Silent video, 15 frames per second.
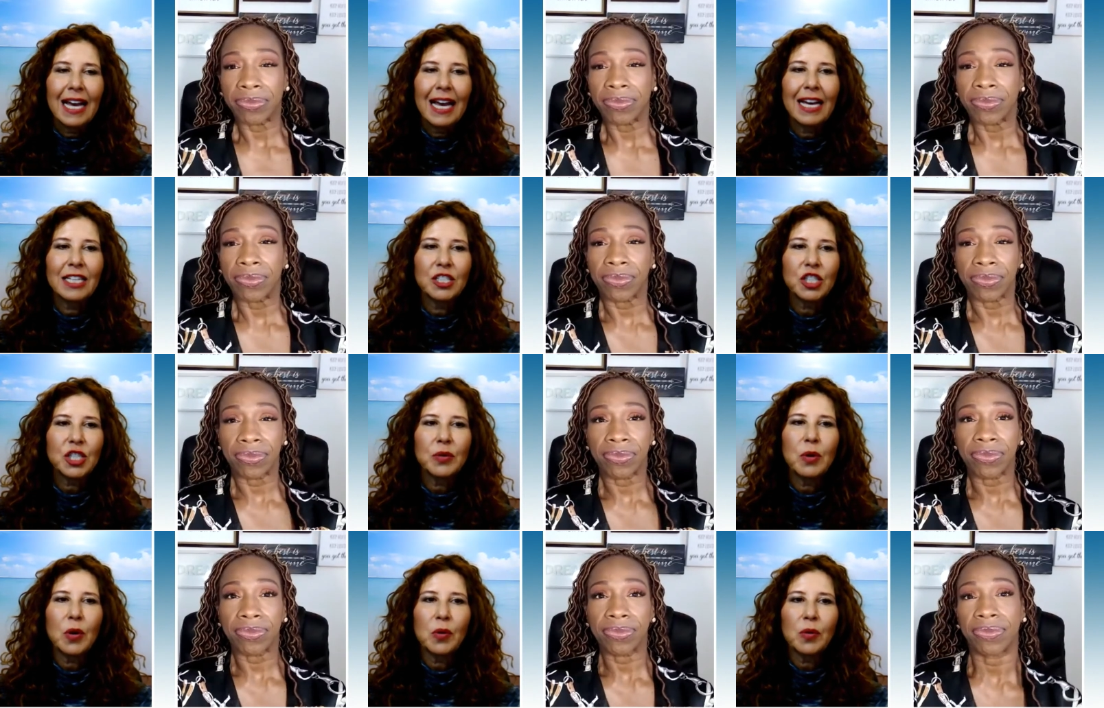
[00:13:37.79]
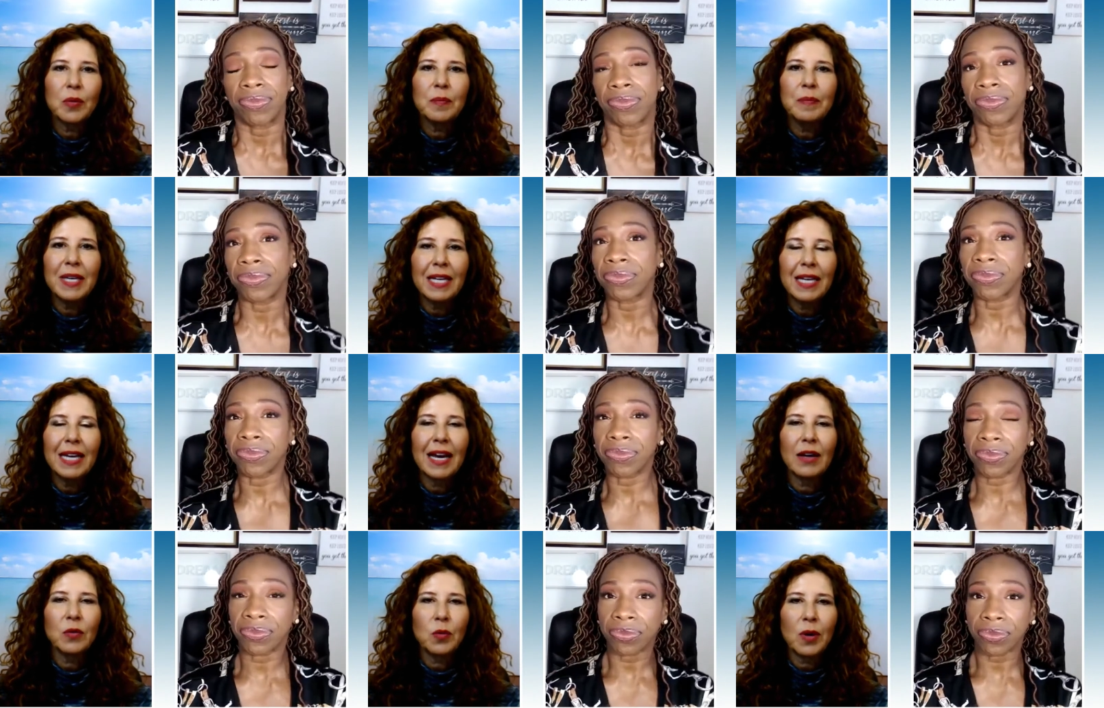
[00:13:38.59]
Speaker 1: and she wrote
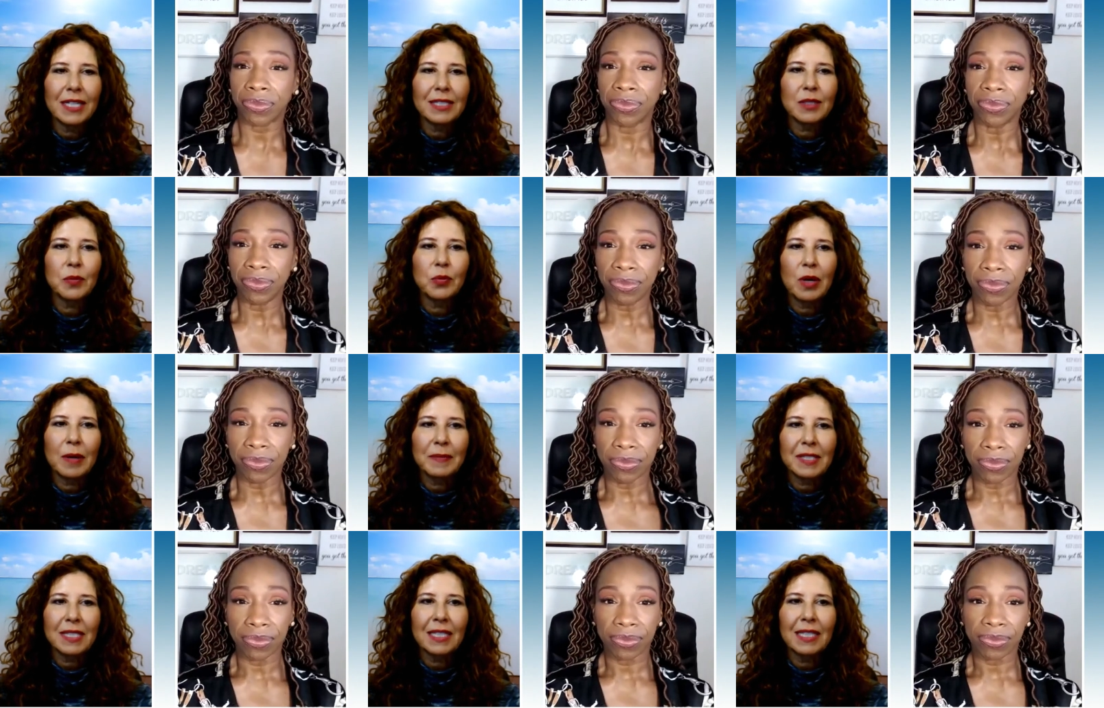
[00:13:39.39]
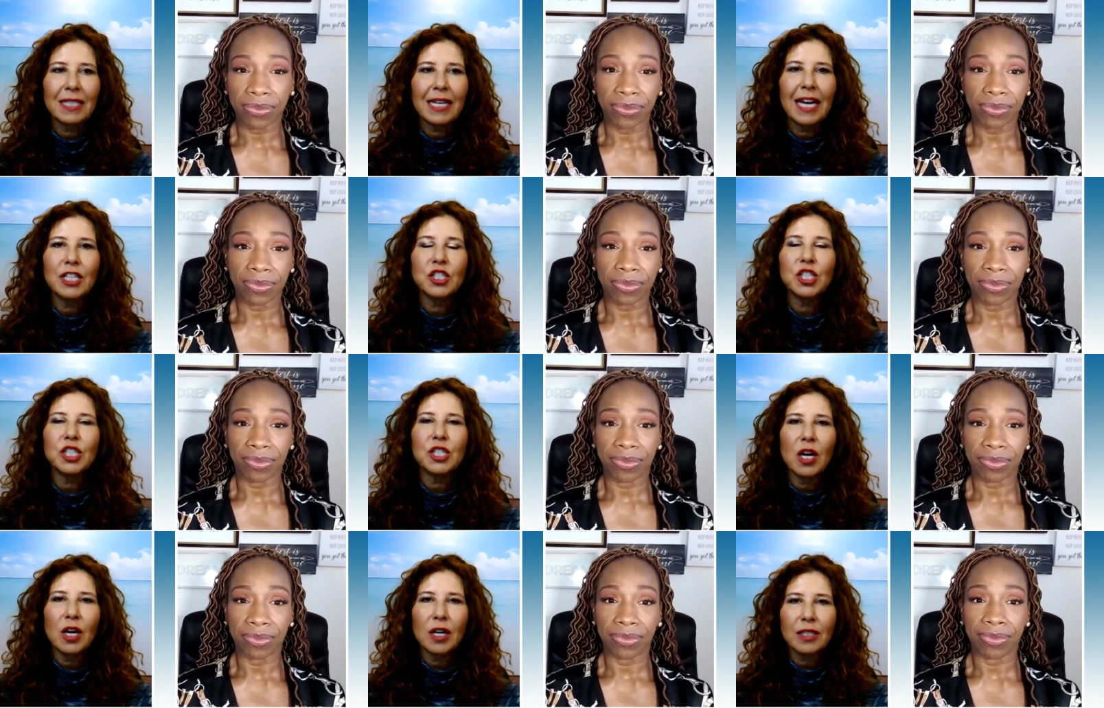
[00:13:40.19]
Me and White Supremacy. And
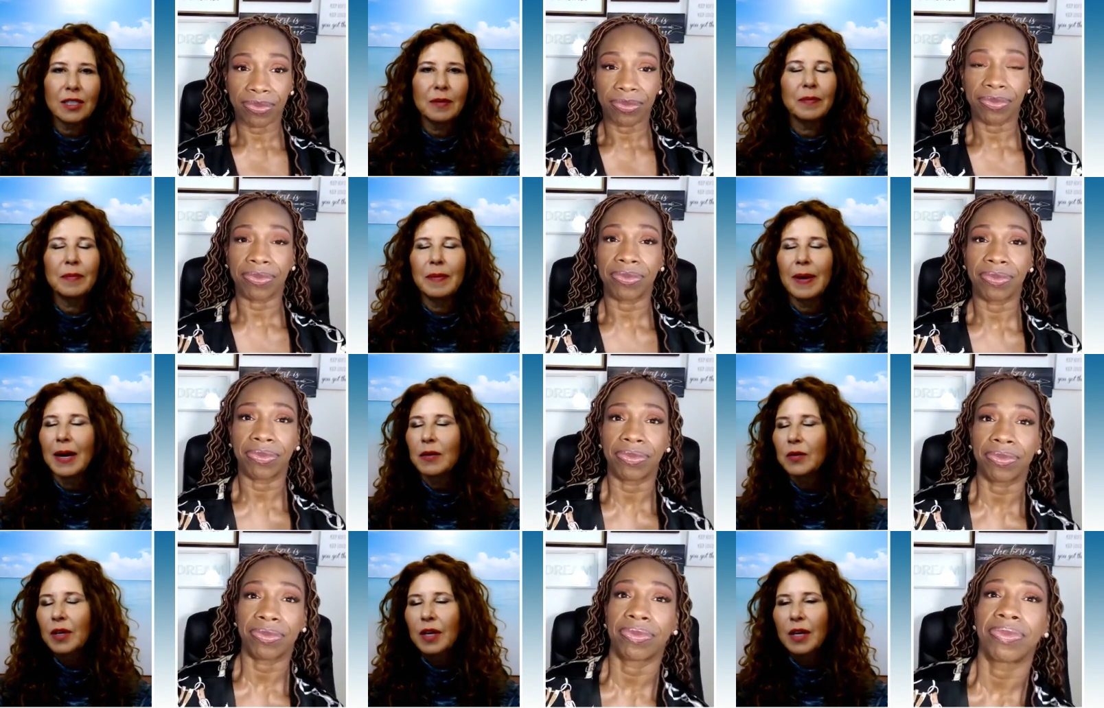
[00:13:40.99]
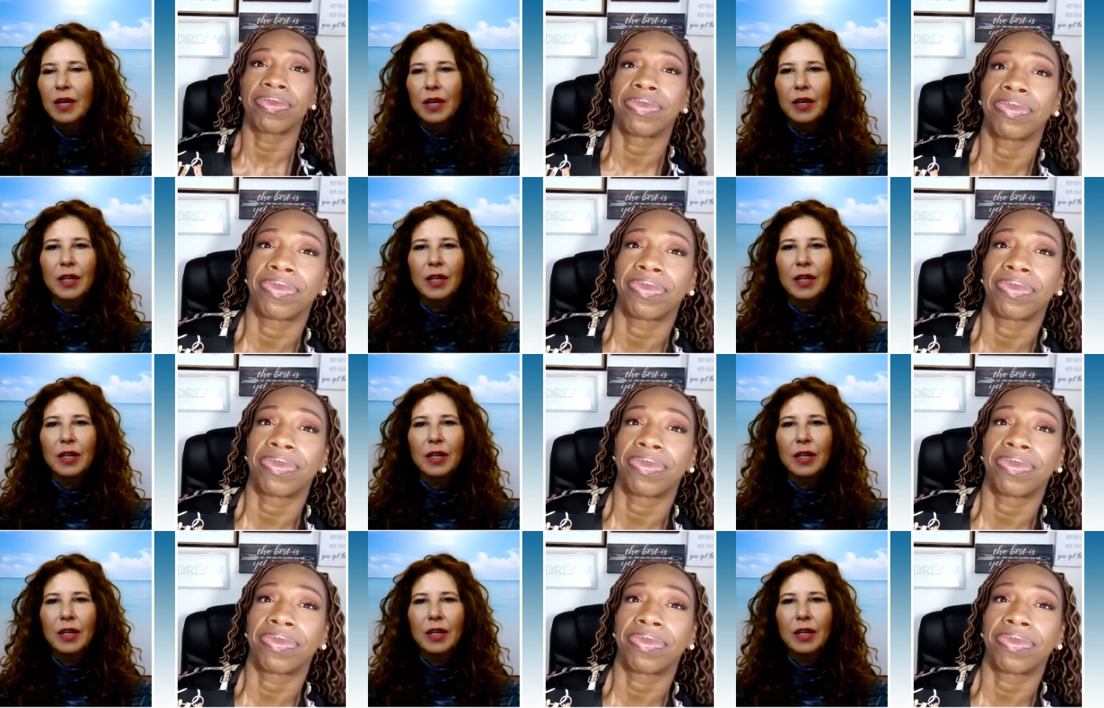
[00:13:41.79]
she talks about